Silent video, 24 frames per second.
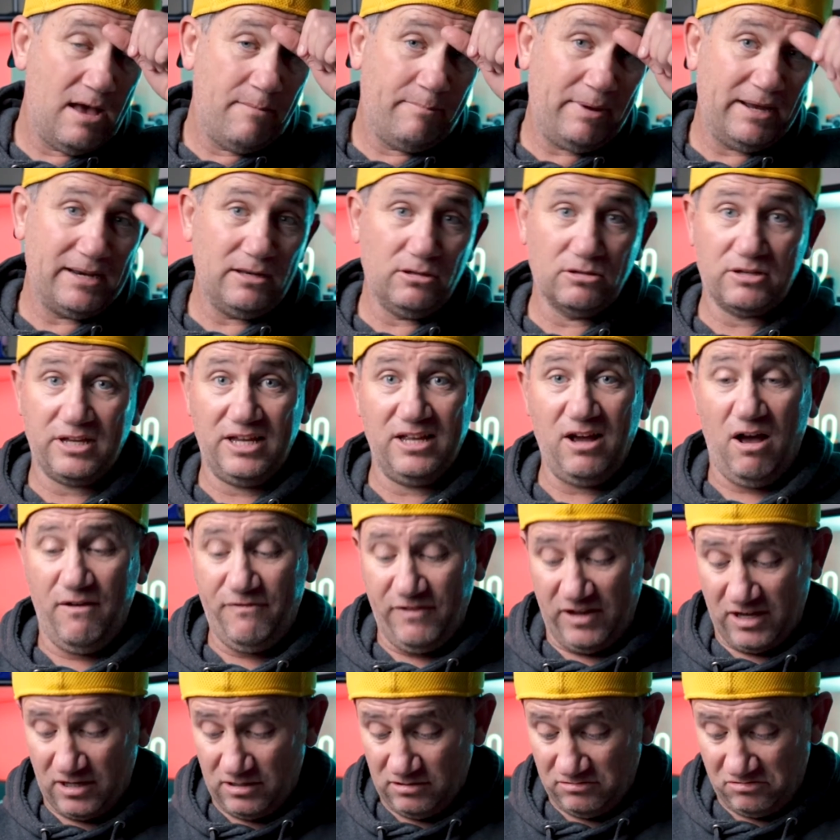But look, I
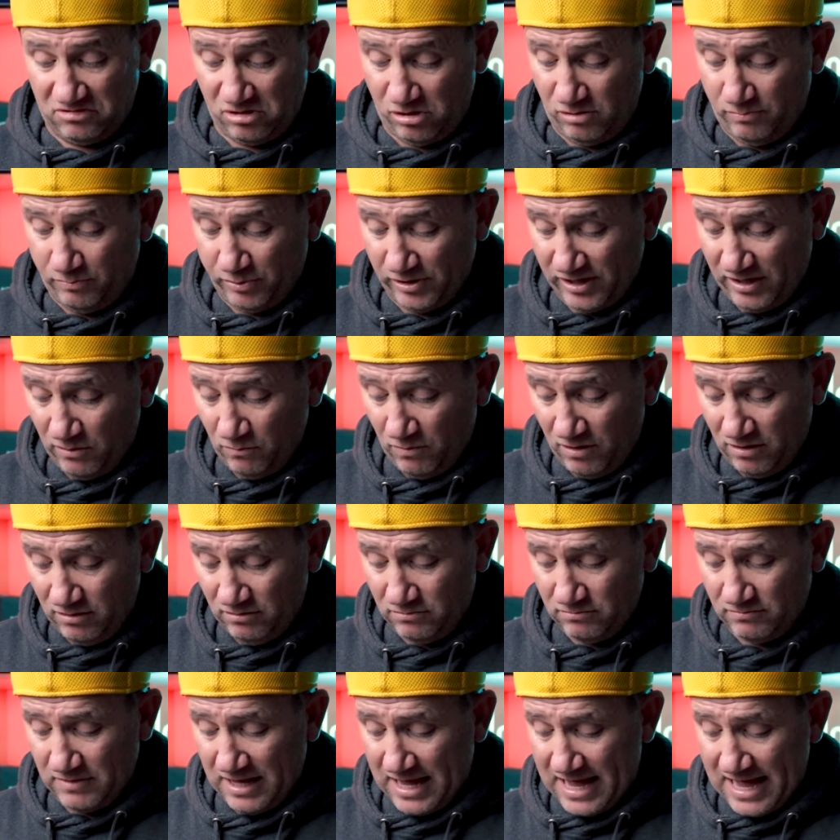think it'll do pretty
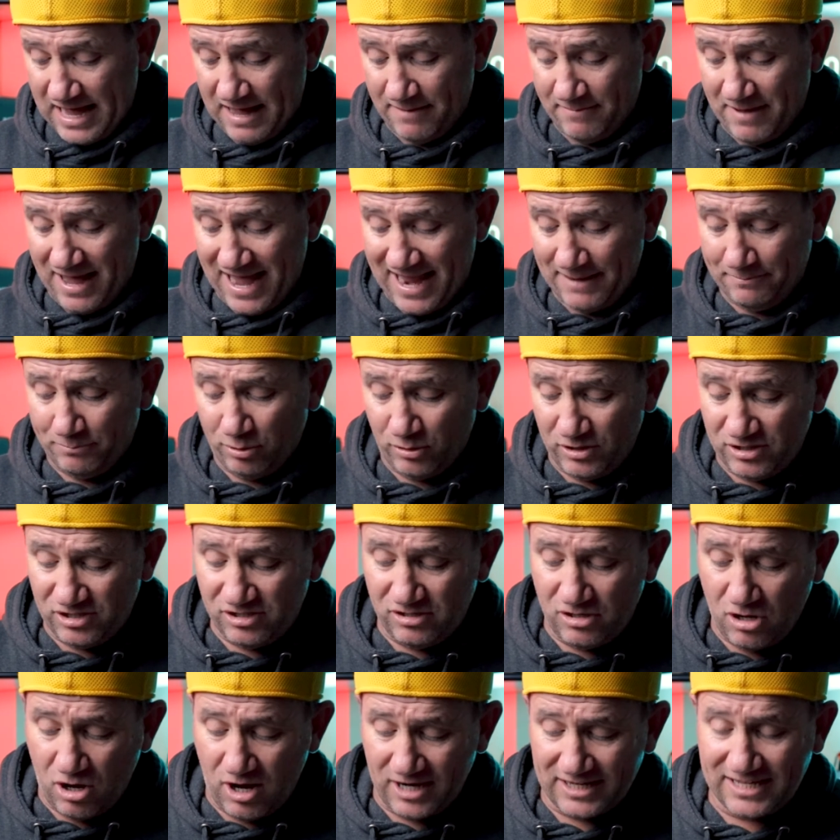well.
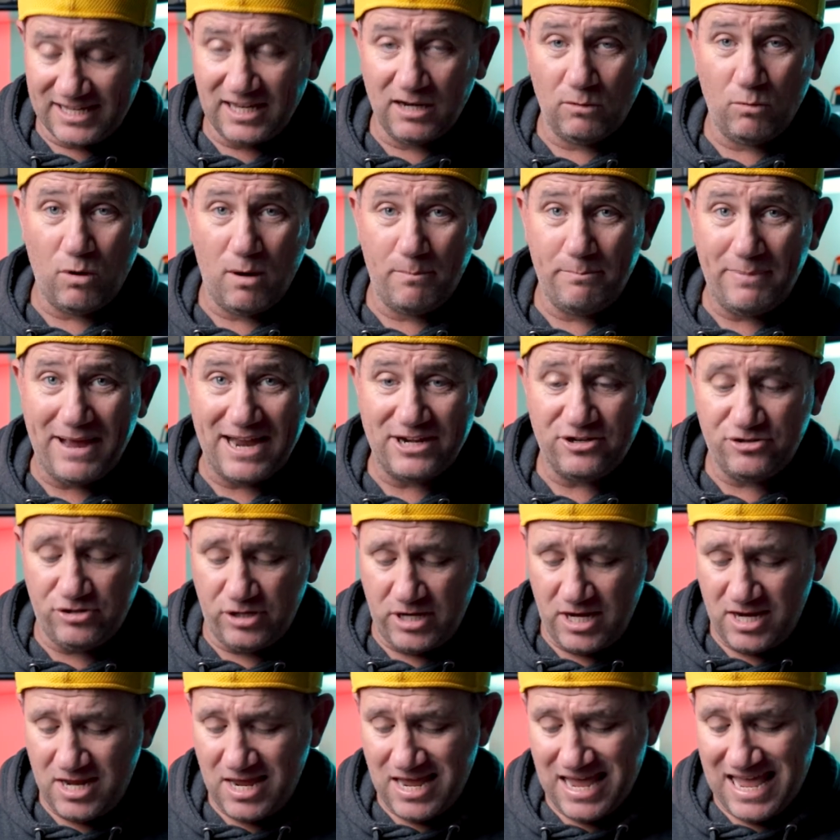8.9 kilowatt
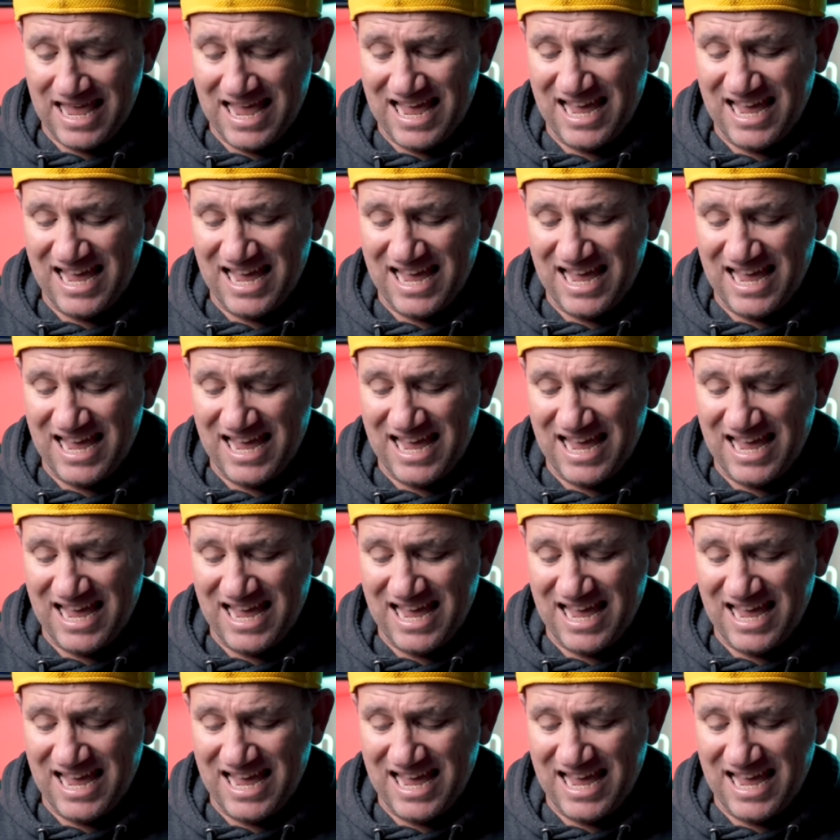battery.